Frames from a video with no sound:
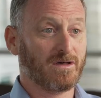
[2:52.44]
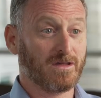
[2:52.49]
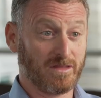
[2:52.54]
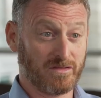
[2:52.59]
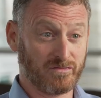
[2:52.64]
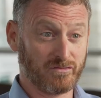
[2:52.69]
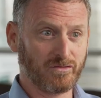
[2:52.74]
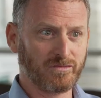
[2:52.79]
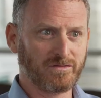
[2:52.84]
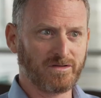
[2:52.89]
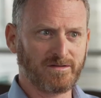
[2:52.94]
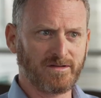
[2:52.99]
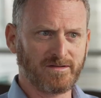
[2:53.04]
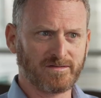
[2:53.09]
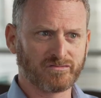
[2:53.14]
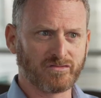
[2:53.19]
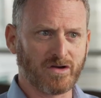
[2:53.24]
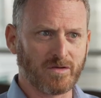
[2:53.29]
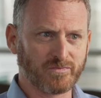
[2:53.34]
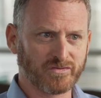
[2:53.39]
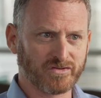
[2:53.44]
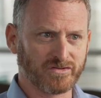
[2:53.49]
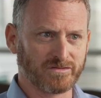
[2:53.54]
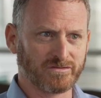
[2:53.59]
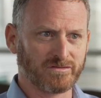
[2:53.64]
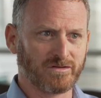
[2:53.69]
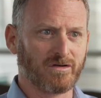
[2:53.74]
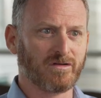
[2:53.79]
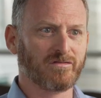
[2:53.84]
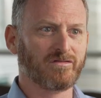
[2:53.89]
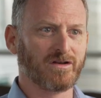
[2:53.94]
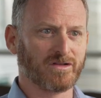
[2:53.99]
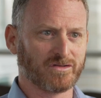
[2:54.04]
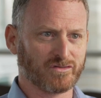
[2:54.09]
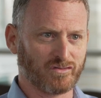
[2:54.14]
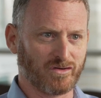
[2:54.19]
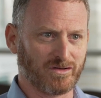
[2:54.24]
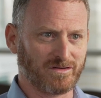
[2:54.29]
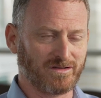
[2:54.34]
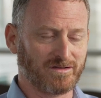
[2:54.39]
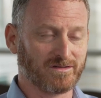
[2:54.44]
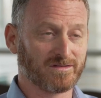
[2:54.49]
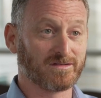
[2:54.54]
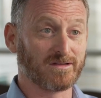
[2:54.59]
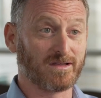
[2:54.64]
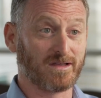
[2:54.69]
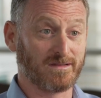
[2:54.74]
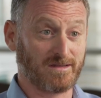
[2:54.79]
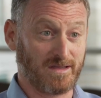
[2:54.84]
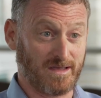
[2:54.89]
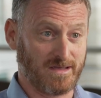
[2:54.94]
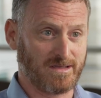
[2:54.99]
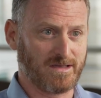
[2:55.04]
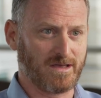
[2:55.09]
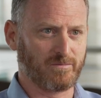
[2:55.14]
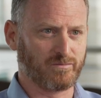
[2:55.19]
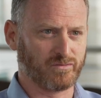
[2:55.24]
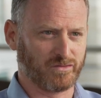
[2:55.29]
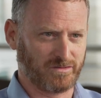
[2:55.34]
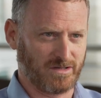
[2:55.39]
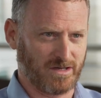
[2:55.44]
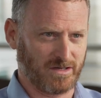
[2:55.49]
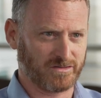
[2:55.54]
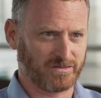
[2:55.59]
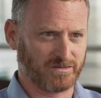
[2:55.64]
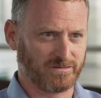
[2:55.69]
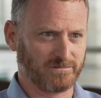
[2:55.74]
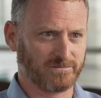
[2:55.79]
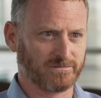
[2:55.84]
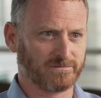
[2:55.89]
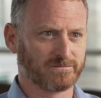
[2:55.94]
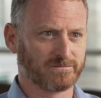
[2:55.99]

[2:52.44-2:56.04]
through the disruption of electronics and AM production.